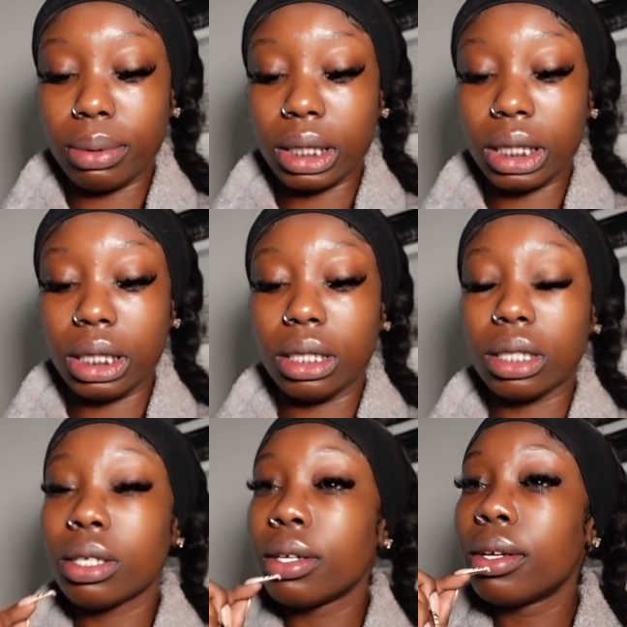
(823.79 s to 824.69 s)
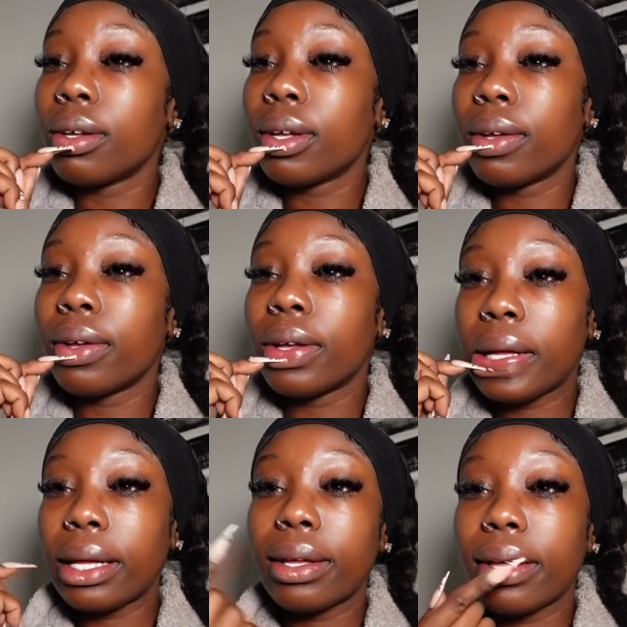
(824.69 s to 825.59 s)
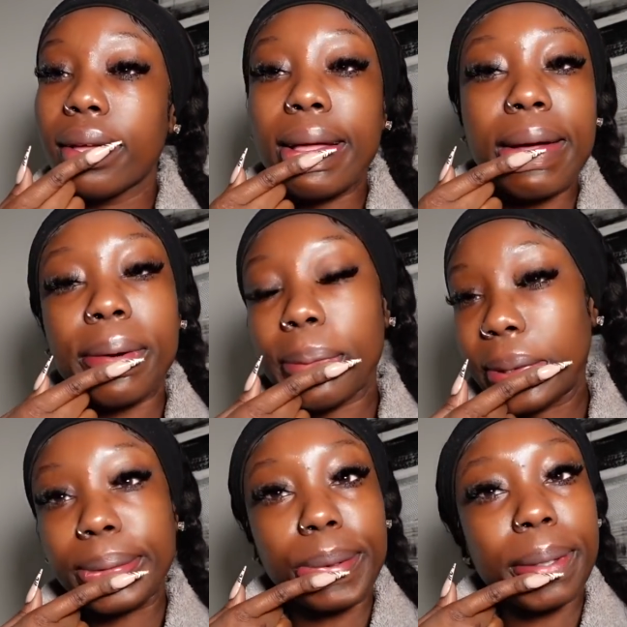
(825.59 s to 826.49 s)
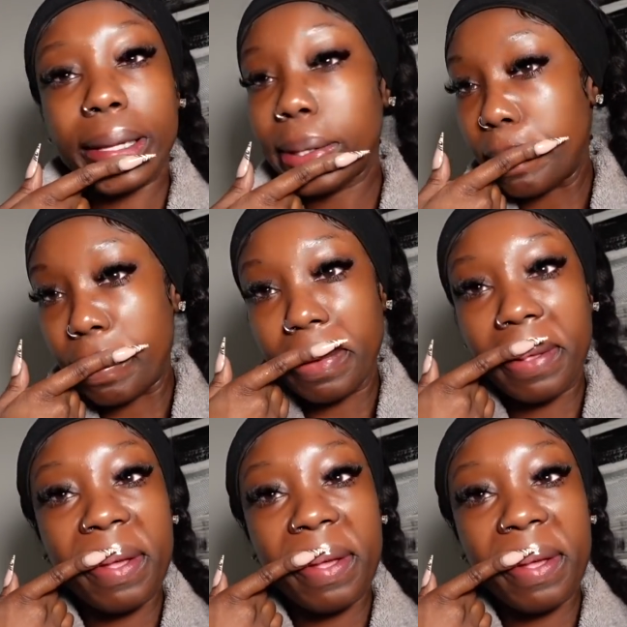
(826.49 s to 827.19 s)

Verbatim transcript: because I want to put some on my lip.